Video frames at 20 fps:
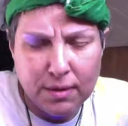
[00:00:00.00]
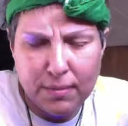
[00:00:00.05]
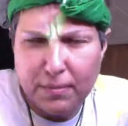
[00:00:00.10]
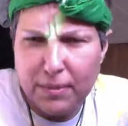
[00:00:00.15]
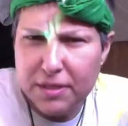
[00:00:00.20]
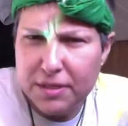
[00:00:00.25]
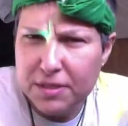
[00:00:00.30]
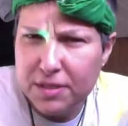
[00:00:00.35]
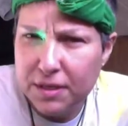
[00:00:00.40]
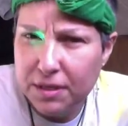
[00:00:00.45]
I'm
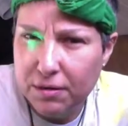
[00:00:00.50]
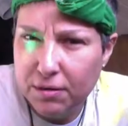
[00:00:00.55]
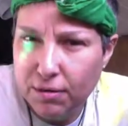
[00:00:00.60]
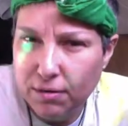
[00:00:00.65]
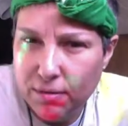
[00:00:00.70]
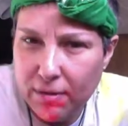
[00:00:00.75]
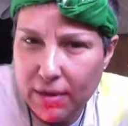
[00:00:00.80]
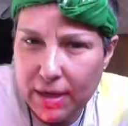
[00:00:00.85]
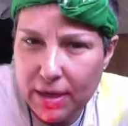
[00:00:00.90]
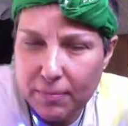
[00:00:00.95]
not seeing a
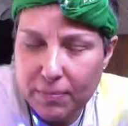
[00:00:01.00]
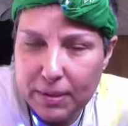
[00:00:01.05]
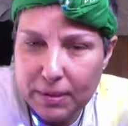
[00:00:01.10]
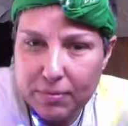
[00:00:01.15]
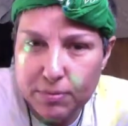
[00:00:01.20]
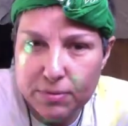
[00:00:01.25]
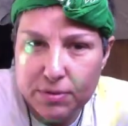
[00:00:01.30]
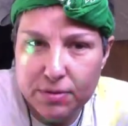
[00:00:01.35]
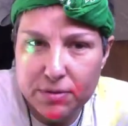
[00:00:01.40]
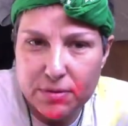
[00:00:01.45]
whole lot of
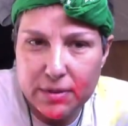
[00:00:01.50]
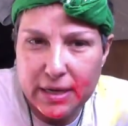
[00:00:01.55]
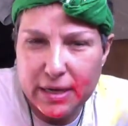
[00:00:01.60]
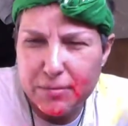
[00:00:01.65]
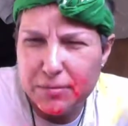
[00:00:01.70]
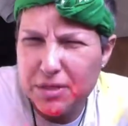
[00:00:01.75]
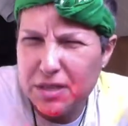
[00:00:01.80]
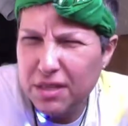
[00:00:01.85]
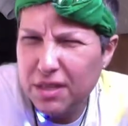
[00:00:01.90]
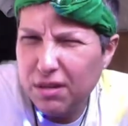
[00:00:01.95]
people do that. I'm
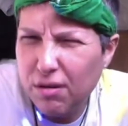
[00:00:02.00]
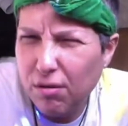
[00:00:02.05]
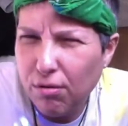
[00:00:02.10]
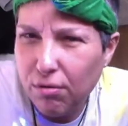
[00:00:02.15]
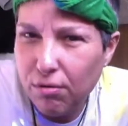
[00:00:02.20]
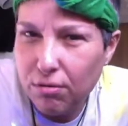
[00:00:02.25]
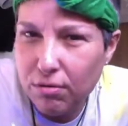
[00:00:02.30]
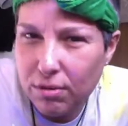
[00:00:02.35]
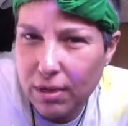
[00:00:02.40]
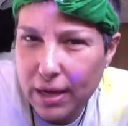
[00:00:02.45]
seeing a
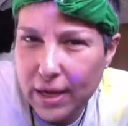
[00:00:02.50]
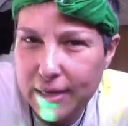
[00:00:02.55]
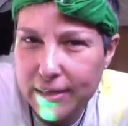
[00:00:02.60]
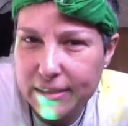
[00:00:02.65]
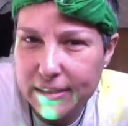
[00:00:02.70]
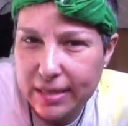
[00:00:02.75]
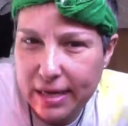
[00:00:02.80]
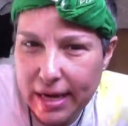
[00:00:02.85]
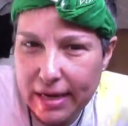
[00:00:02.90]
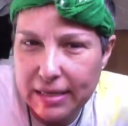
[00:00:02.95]
whole lot of
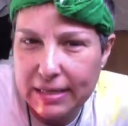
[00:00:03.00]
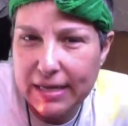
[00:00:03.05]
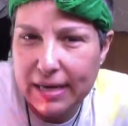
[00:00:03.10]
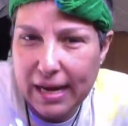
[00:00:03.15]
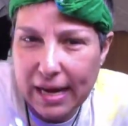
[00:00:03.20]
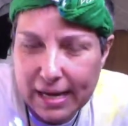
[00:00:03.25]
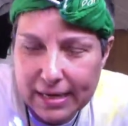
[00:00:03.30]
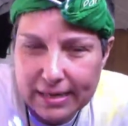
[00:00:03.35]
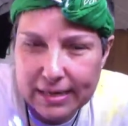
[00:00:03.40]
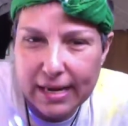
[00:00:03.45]
deny,
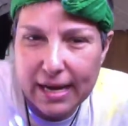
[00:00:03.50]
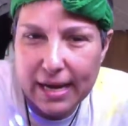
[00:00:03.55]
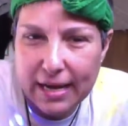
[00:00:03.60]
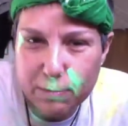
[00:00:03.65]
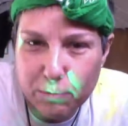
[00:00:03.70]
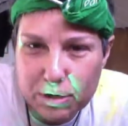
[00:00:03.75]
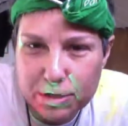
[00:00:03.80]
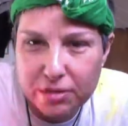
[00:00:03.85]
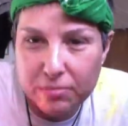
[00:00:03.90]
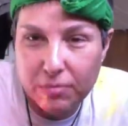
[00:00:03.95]
deny, deny. It
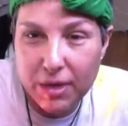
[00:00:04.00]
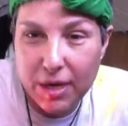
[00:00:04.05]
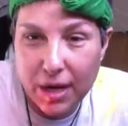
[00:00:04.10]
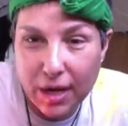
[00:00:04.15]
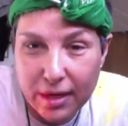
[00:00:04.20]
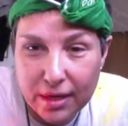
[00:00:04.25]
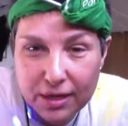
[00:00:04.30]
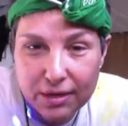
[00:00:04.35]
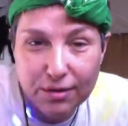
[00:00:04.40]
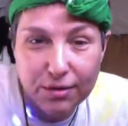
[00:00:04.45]
wasn't me. I
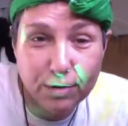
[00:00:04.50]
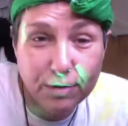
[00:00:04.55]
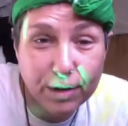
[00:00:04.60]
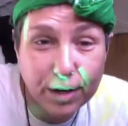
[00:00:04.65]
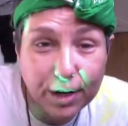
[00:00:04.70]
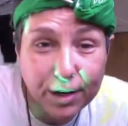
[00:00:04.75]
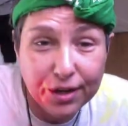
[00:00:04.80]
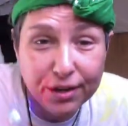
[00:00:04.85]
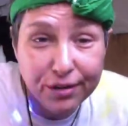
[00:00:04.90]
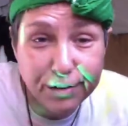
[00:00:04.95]
didn't do it.
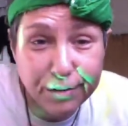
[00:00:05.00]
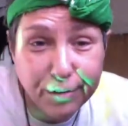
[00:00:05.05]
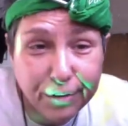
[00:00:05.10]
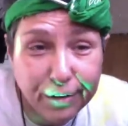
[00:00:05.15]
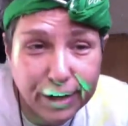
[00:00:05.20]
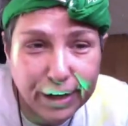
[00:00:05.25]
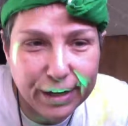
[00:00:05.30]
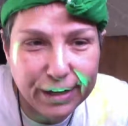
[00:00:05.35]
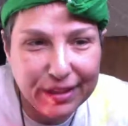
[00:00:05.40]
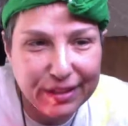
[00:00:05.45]
I didn't do
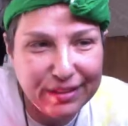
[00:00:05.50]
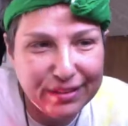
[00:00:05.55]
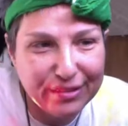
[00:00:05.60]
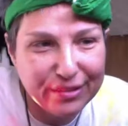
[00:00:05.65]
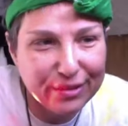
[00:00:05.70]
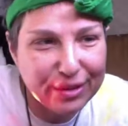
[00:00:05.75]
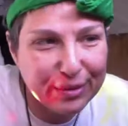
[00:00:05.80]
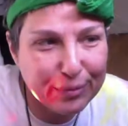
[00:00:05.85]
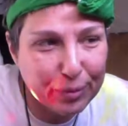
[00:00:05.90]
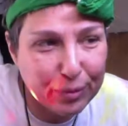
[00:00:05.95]
it. I didn't do
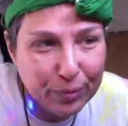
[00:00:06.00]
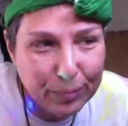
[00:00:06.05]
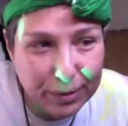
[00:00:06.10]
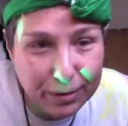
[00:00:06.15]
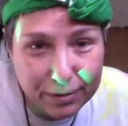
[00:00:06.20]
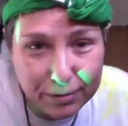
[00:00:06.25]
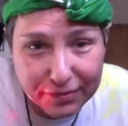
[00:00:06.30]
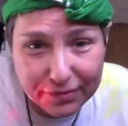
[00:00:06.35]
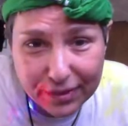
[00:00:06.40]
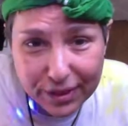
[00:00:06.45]
it. Well,
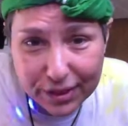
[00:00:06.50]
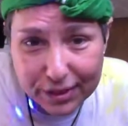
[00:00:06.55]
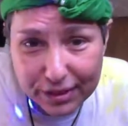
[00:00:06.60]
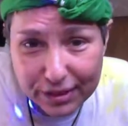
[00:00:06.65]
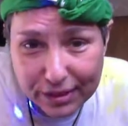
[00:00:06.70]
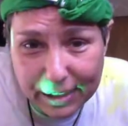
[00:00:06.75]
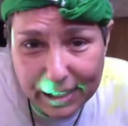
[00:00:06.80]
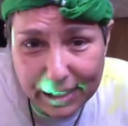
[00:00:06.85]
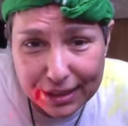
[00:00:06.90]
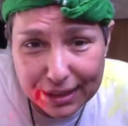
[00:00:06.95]
motherfucker,
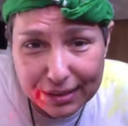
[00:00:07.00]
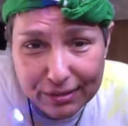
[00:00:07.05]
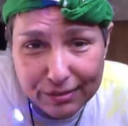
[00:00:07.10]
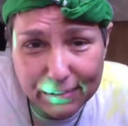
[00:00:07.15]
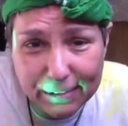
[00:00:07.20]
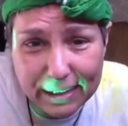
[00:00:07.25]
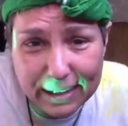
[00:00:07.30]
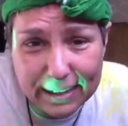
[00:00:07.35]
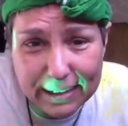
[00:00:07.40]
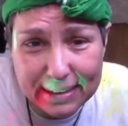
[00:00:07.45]
yeah, you
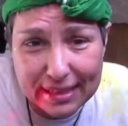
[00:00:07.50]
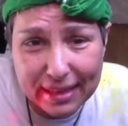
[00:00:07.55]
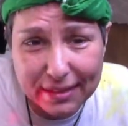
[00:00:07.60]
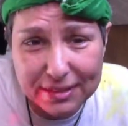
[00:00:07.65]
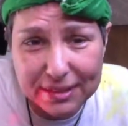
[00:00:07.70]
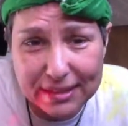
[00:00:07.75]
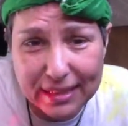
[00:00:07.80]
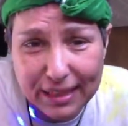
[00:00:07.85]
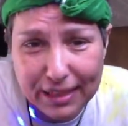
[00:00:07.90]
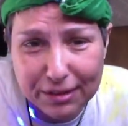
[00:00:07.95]
did. I'll
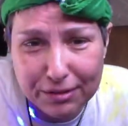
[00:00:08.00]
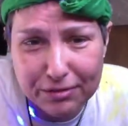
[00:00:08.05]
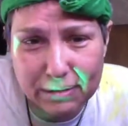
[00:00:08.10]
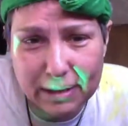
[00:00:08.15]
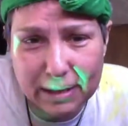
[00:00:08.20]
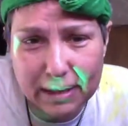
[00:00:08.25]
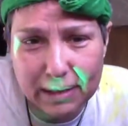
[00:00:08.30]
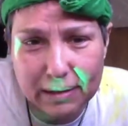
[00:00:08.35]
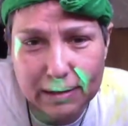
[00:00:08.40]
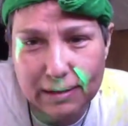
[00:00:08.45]
say you
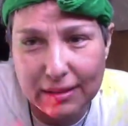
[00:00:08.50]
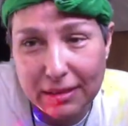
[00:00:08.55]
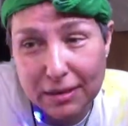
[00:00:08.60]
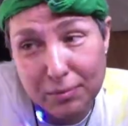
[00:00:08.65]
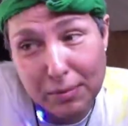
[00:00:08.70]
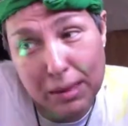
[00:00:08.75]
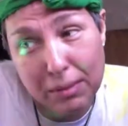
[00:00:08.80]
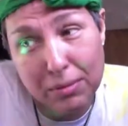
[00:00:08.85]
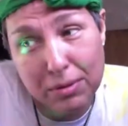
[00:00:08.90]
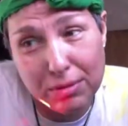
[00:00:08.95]
did. And then
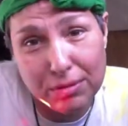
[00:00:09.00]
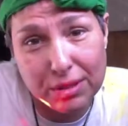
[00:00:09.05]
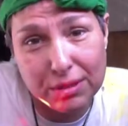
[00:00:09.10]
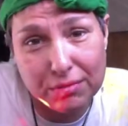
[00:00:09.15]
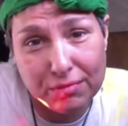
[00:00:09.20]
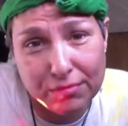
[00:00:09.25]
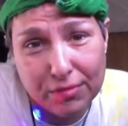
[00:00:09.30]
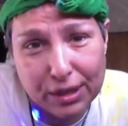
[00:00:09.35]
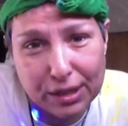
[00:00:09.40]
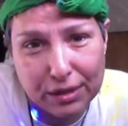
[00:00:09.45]
maybe you can
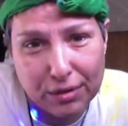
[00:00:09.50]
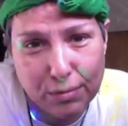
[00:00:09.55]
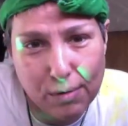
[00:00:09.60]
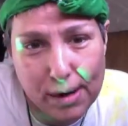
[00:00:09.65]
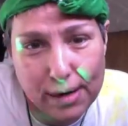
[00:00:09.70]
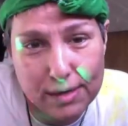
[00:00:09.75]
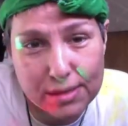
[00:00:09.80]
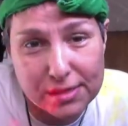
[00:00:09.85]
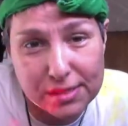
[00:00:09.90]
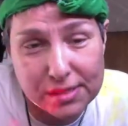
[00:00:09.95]
freaking
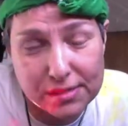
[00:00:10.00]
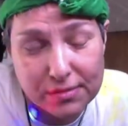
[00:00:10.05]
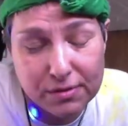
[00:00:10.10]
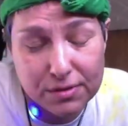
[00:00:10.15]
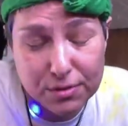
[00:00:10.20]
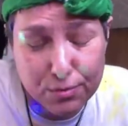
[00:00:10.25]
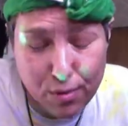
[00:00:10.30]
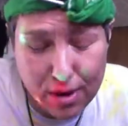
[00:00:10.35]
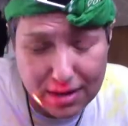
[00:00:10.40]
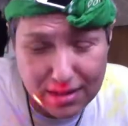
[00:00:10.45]

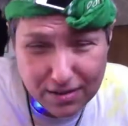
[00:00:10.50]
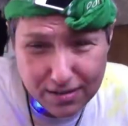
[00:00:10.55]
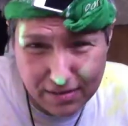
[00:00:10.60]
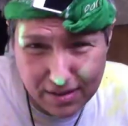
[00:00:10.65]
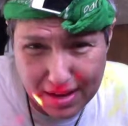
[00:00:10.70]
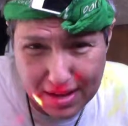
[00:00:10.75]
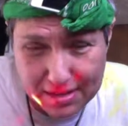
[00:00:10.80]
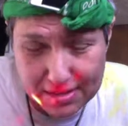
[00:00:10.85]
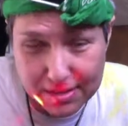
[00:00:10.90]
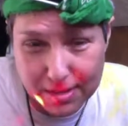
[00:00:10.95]

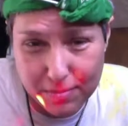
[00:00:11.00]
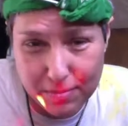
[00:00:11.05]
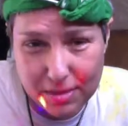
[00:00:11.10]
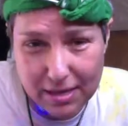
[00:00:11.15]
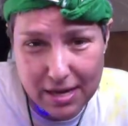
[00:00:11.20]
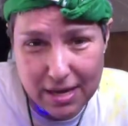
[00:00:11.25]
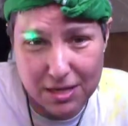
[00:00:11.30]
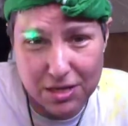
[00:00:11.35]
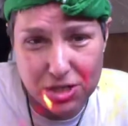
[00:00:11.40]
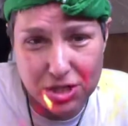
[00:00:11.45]
rectify some of
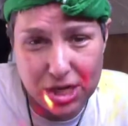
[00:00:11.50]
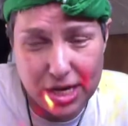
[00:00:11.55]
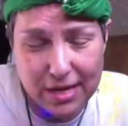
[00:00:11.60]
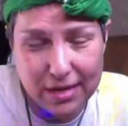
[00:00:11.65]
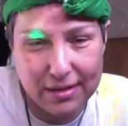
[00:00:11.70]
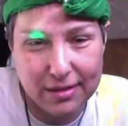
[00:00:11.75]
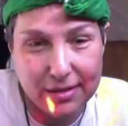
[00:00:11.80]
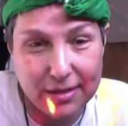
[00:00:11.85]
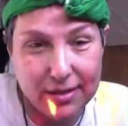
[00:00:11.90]
that shit.